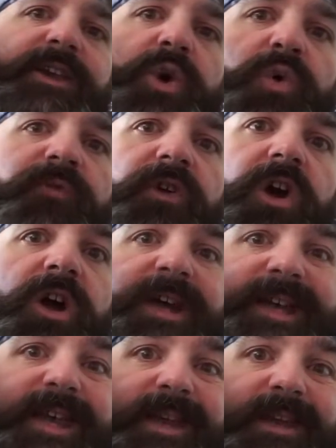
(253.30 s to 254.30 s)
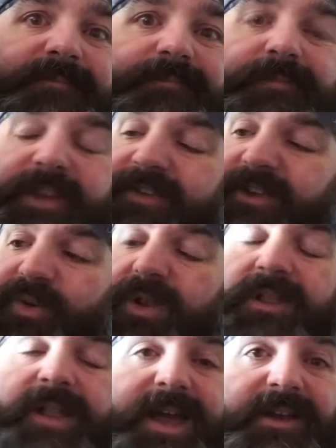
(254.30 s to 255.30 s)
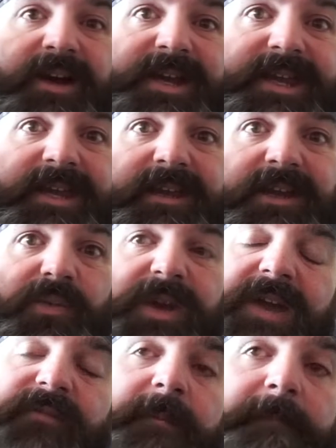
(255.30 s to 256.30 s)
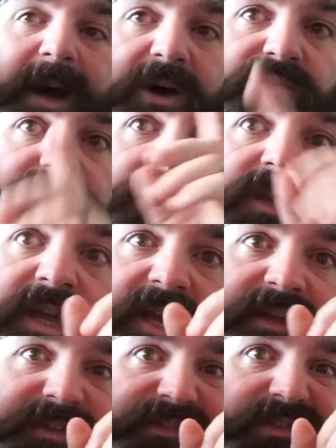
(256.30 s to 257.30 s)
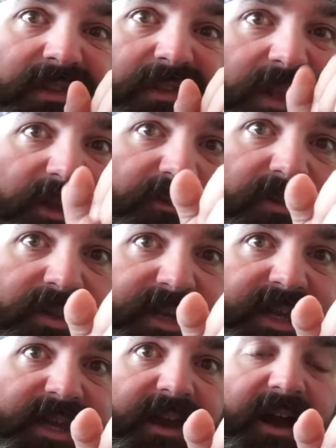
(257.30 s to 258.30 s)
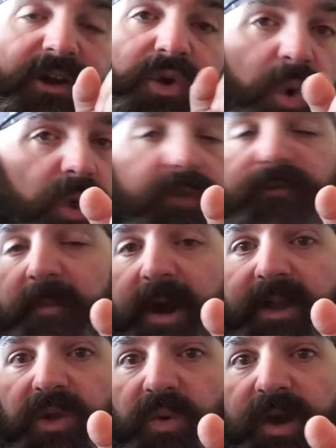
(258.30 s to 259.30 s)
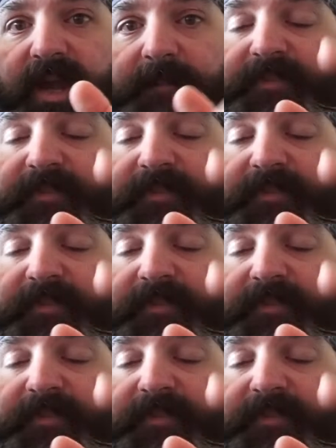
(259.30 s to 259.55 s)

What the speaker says: an overall hiking kit because I do a lot of hiking here. We have a mountain that's literally a quarter of a mile away,